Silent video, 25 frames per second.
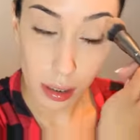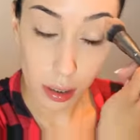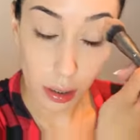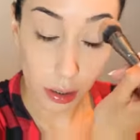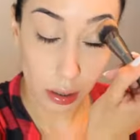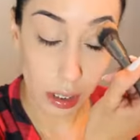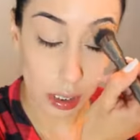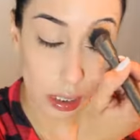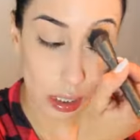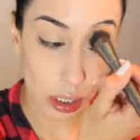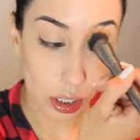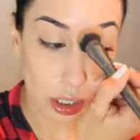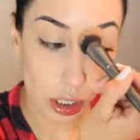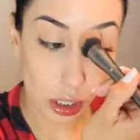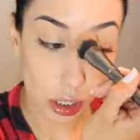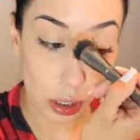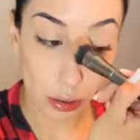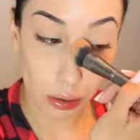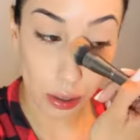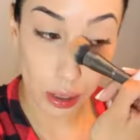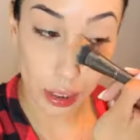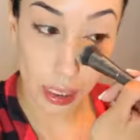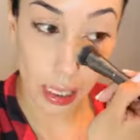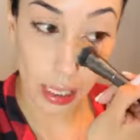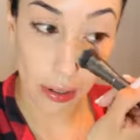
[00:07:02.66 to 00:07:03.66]
So this is just
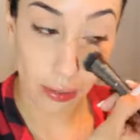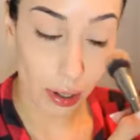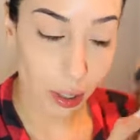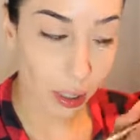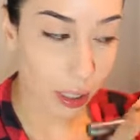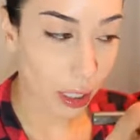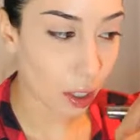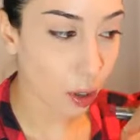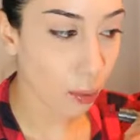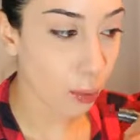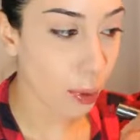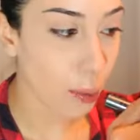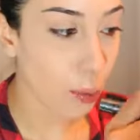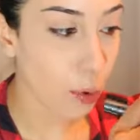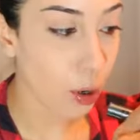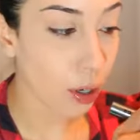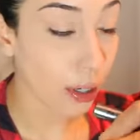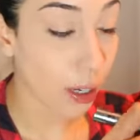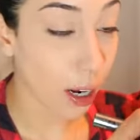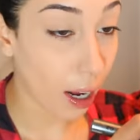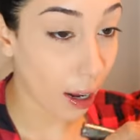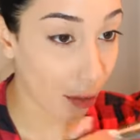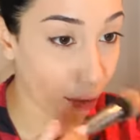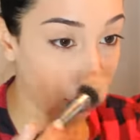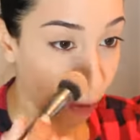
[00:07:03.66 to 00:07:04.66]
going to give a little bit more
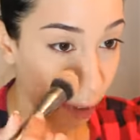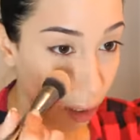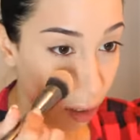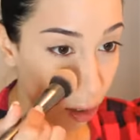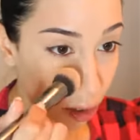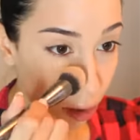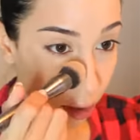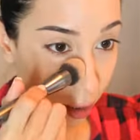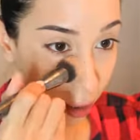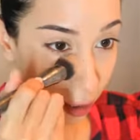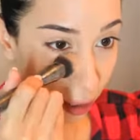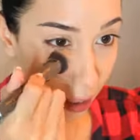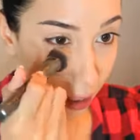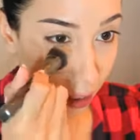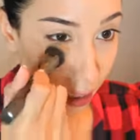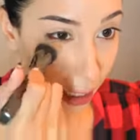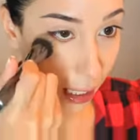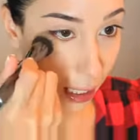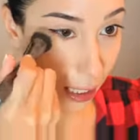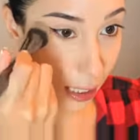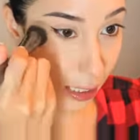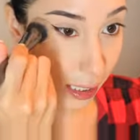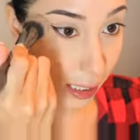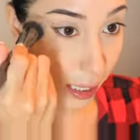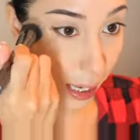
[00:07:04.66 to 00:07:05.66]
coverage since it
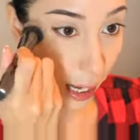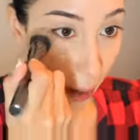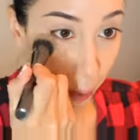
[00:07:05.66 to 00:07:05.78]
is